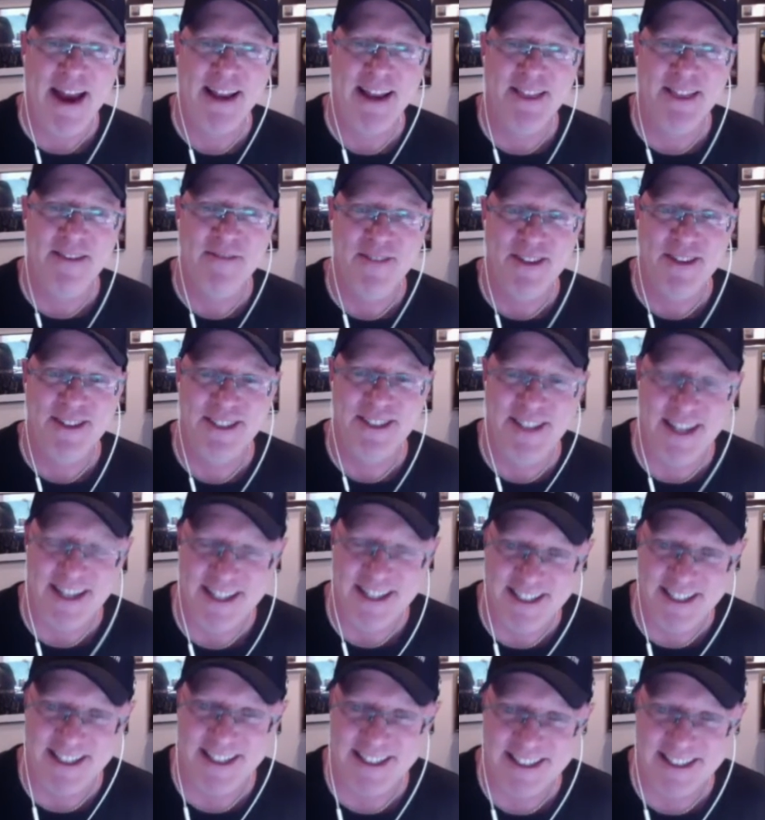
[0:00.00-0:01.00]

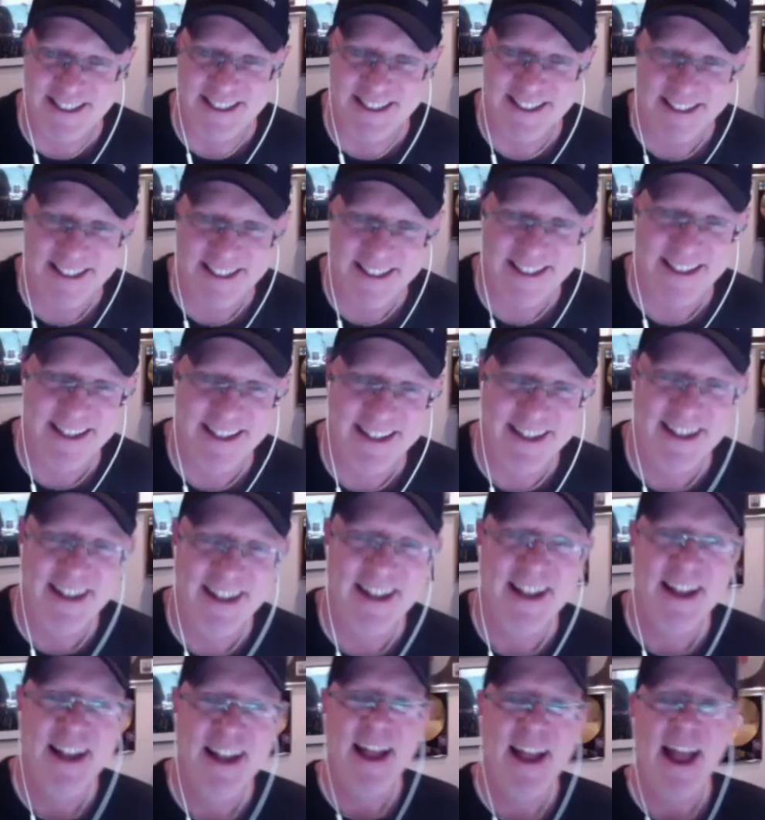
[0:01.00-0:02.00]
musicians.
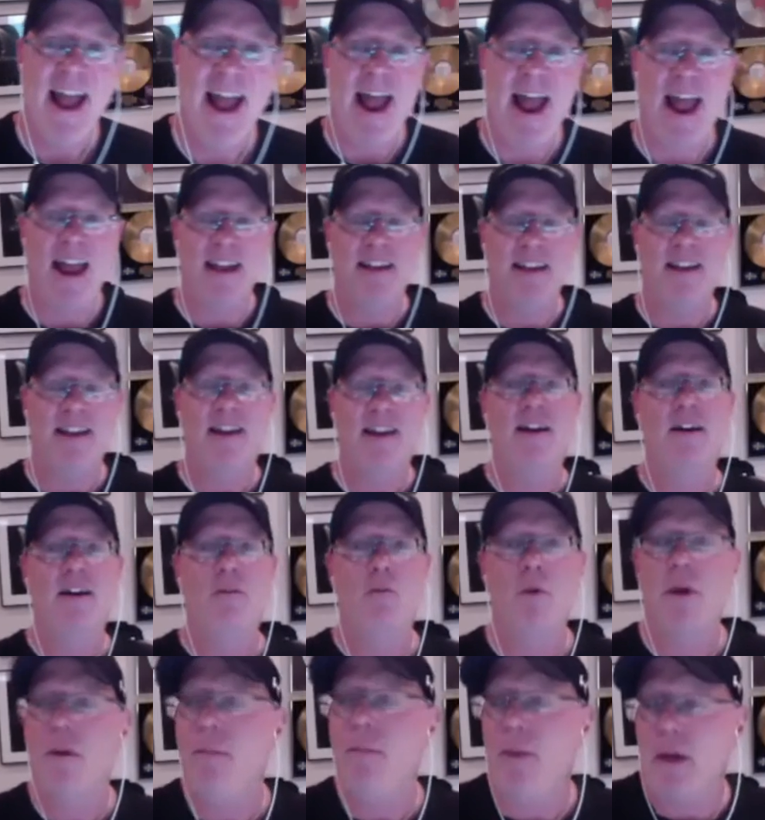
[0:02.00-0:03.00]
And
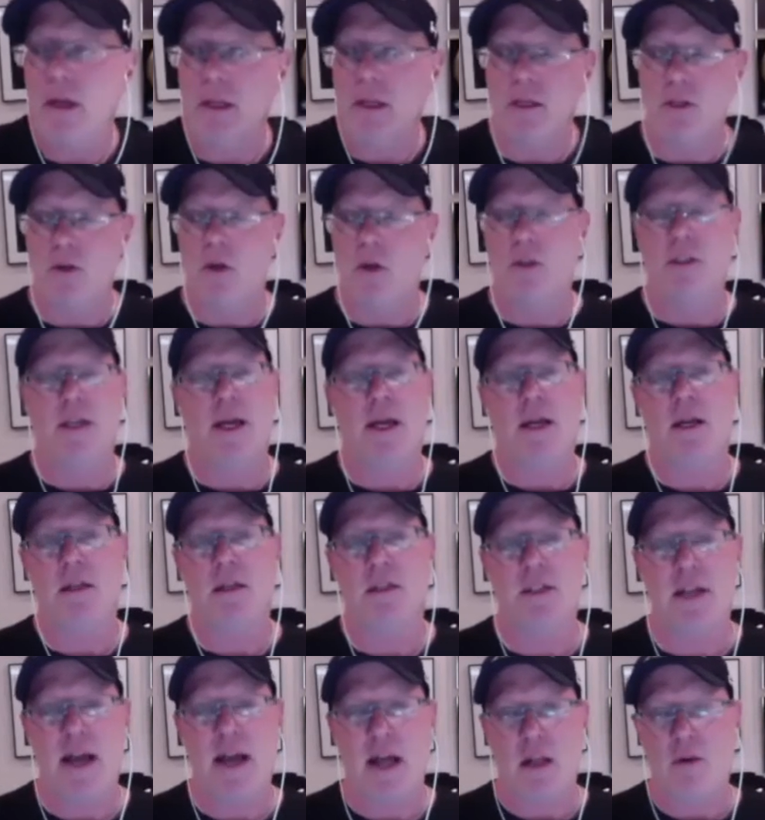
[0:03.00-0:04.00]
we immediately started taking a
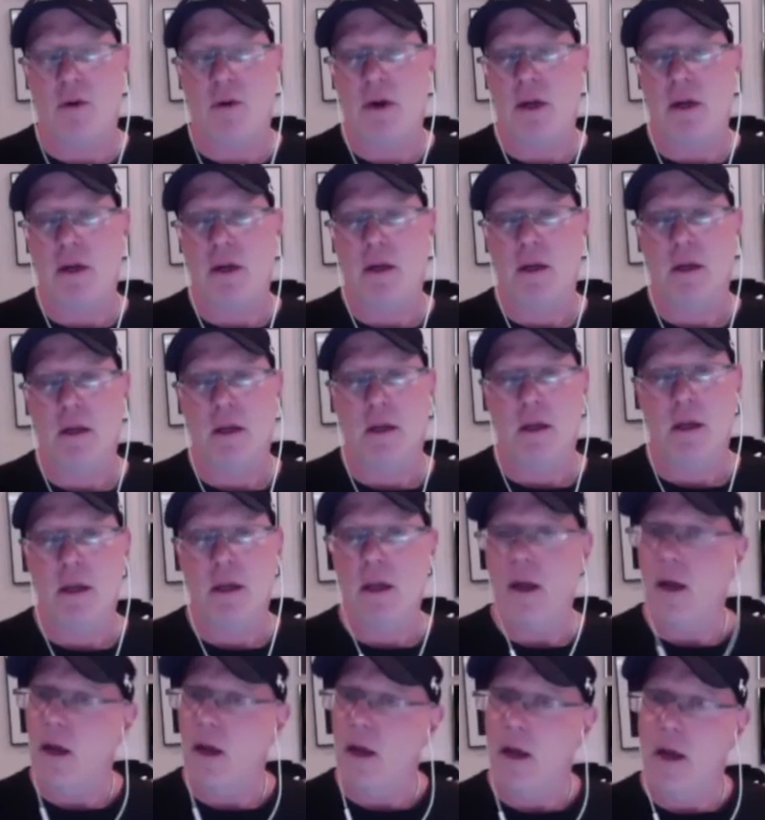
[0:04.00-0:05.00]
salary.
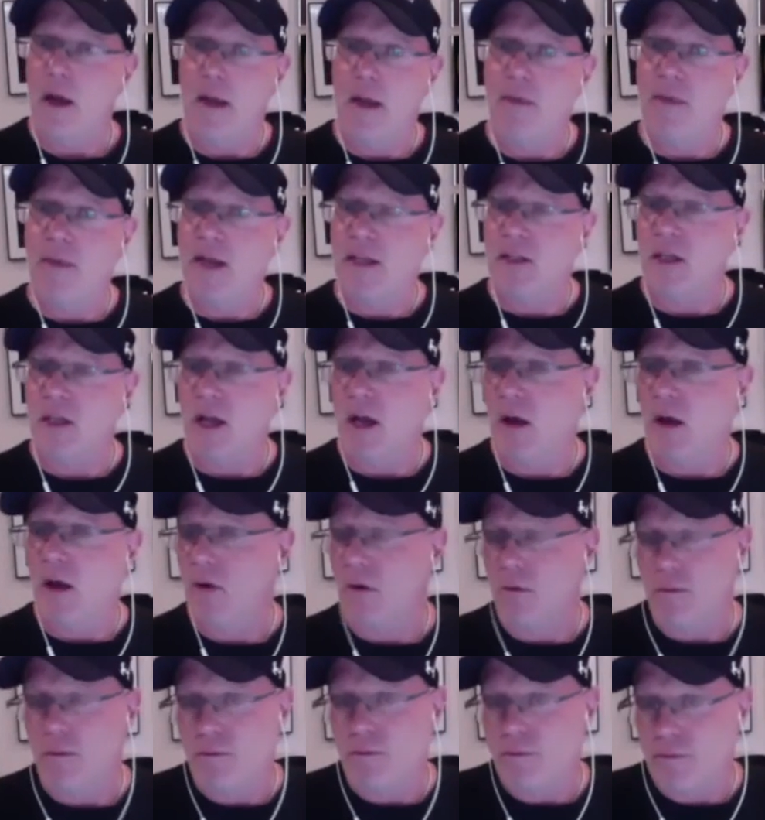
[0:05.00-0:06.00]
And that's how
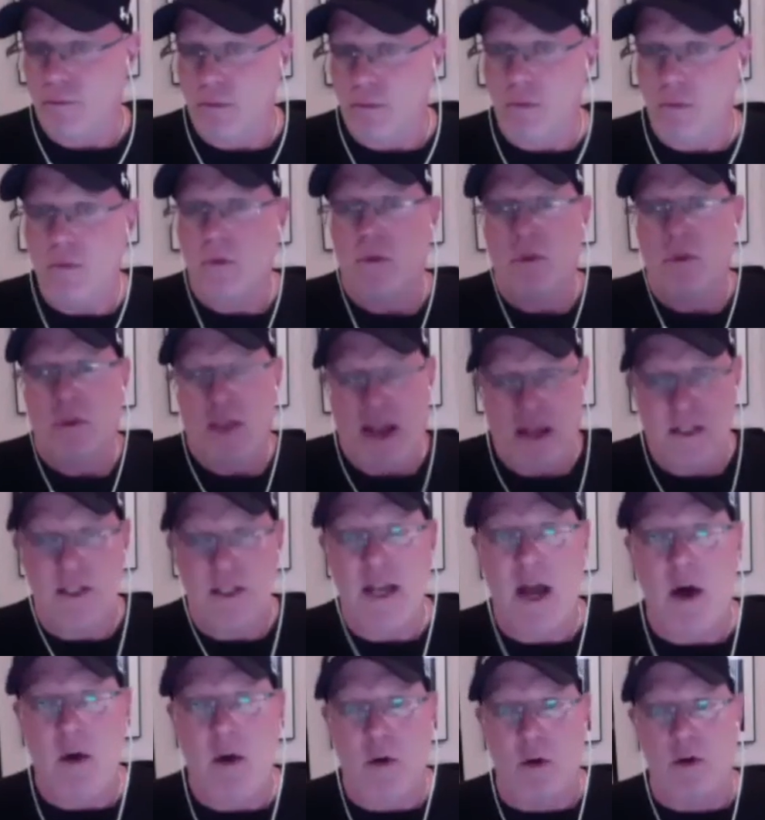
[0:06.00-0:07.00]

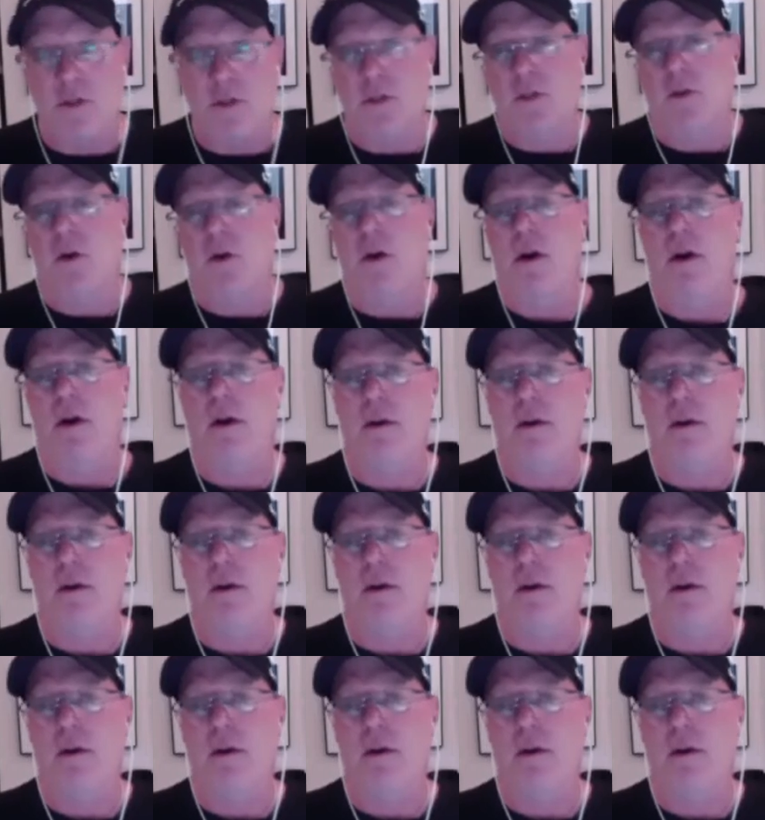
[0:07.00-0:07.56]
it all started.